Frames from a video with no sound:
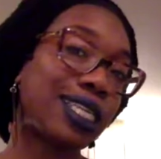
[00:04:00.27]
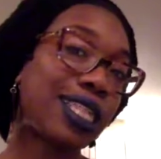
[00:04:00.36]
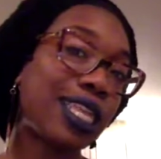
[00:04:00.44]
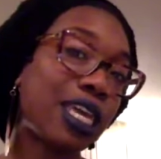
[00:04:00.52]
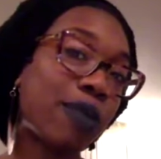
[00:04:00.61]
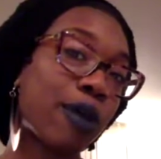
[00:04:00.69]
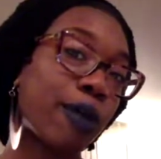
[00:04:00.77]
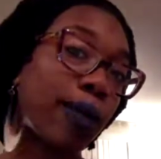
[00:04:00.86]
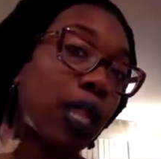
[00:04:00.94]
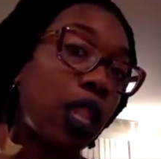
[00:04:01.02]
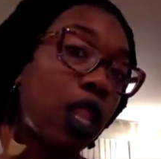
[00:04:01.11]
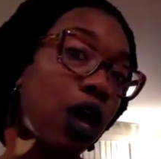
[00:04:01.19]
in the email
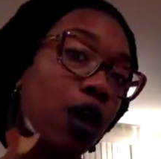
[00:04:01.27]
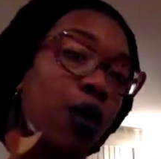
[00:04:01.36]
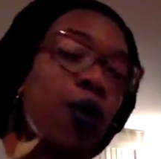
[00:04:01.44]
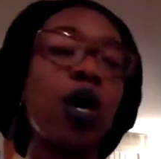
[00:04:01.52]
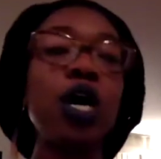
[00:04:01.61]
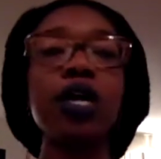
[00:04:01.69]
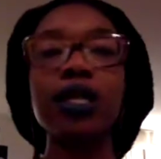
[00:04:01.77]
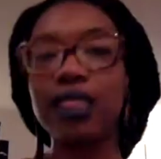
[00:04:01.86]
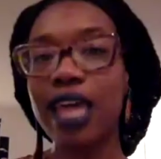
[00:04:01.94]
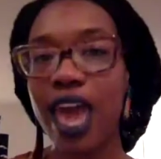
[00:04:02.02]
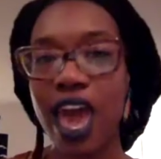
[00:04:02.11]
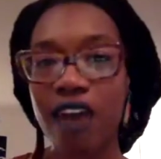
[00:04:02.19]
below that
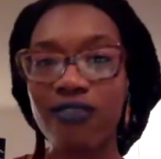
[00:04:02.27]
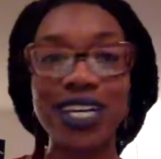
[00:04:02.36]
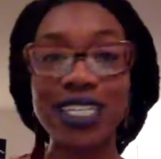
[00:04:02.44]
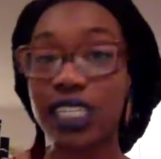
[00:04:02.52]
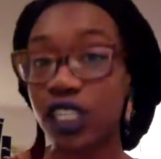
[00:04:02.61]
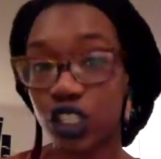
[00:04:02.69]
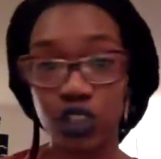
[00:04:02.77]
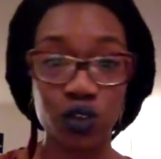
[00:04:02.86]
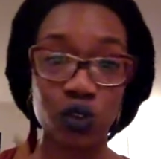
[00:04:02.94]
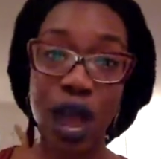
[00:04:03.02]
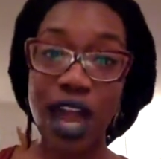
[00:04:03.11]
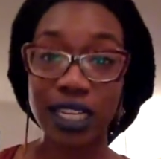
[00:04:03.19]
have
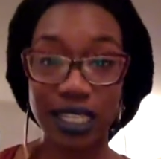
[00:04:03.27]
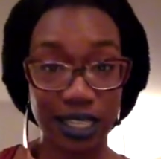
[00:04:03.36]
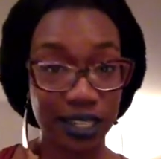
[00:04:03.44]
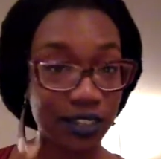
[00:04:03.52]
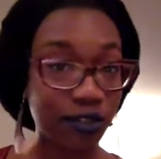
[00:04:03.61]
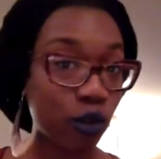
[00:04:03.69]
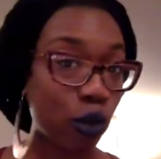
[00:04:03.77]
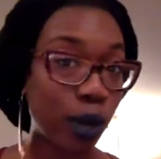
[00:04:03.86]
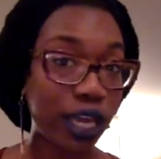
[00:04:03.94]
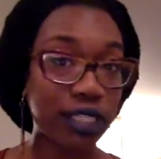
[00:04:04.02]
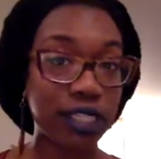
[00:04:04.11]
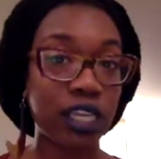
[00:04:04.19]
additional ideas for
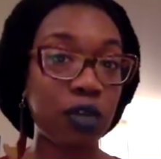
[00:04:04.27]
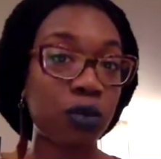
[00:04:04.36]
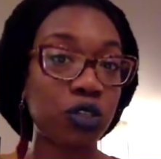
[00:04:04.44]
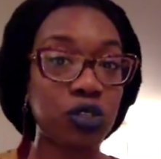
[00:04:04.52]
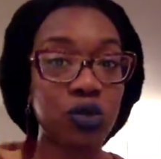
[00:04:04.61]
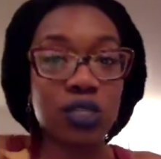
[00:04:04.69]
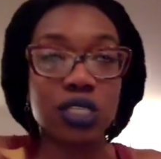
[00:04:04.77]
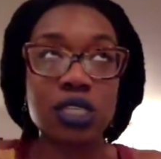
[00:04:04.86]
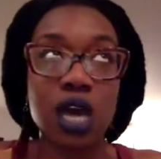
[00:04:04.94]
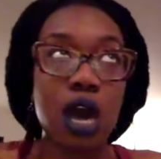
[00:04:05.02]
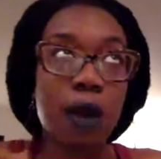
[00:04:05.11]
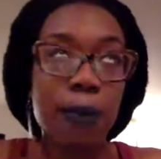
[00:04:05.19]
ways to keep your students
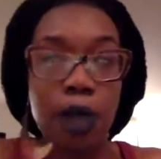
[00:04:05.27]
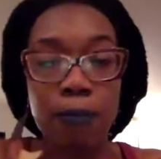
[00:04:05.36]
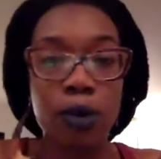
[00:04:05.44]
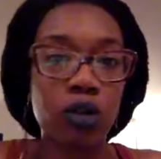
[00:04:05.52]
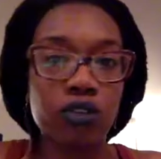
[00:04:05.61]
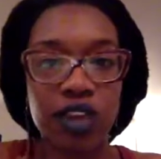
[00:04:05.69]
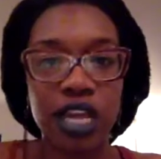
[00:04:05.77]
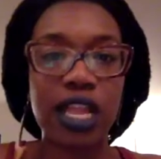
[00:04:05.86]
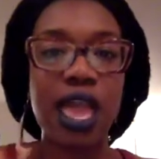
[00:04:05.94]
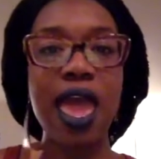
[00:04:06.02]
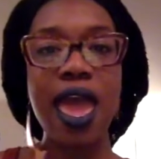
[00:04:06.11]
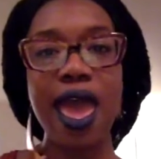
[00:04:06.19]
up and motivated
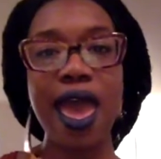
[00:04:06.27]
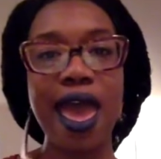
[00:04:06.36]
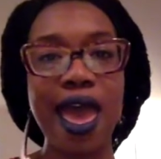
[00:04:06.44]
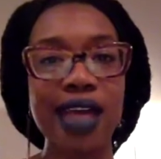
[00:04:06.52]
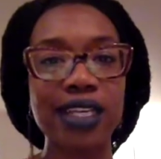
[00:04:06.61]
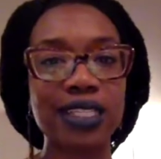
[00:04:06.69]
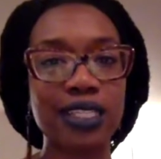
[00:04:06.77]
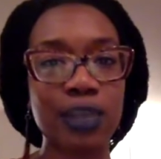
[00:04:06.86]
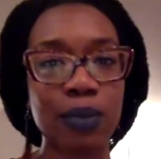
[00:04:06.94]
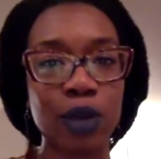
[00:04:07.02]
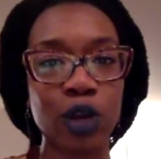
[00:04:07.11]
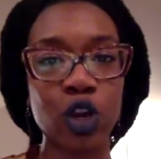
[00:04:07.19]
as
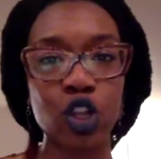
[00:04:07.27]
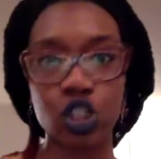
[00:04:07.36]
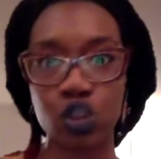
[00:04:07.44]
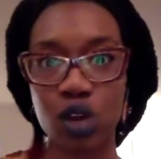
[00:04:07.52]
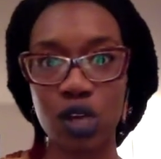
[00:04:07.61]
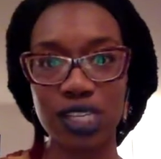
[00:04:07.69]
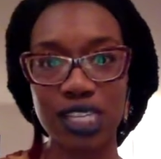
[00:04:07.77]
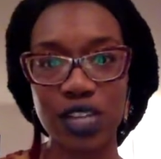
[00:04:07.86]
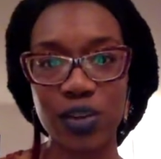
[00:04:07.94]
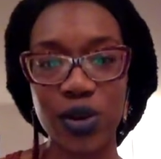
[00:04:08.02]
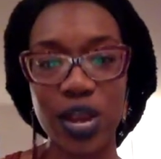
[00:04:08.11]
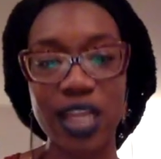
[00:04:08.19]
summer draws
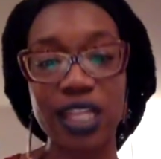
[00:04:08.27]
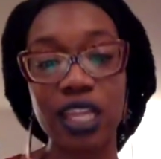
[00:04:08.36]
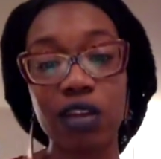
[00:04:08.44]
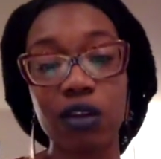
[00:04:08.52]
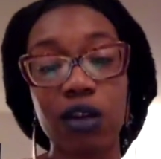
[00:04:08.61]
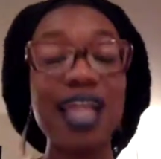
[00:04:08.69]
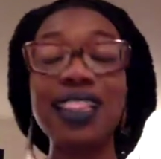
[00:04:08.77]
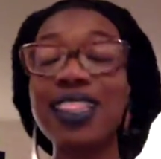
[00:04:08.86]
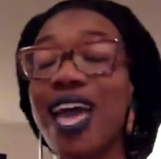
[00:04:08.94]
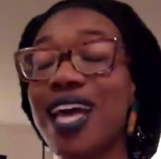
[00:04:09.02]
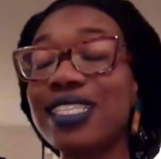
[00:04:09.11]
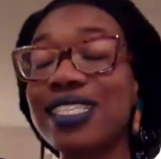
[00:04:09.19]
nearer and nearer.
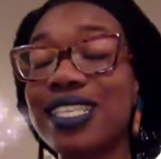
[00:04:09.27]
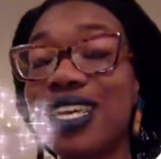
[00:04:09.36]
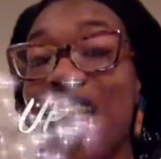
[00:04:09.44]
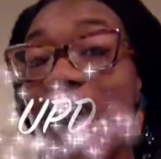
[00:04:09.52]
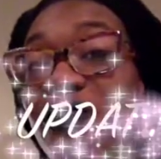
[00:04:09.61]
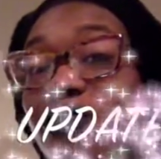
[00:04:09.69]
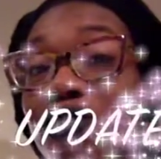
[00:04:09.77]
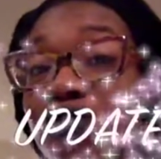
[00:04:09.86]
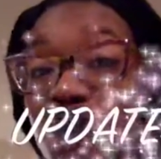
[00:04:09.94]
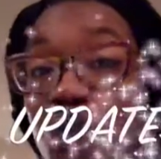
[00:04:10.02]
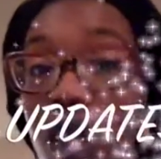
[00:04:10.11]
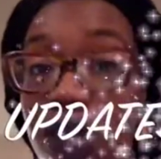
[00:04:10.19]
Lastly, I have a
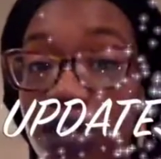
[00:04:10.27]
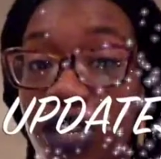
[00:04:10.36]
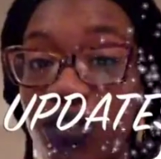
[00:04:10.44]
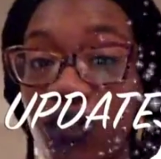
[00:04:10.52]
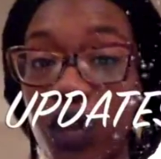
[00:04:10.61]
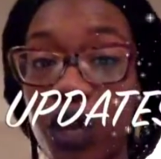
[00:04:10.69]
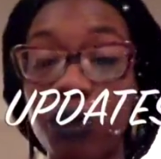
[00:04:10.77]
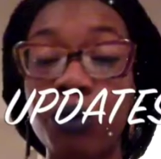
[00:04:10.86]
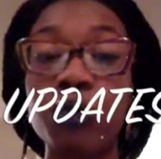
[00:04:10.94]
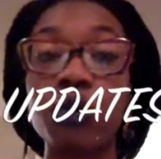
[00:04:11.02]
few updates for you.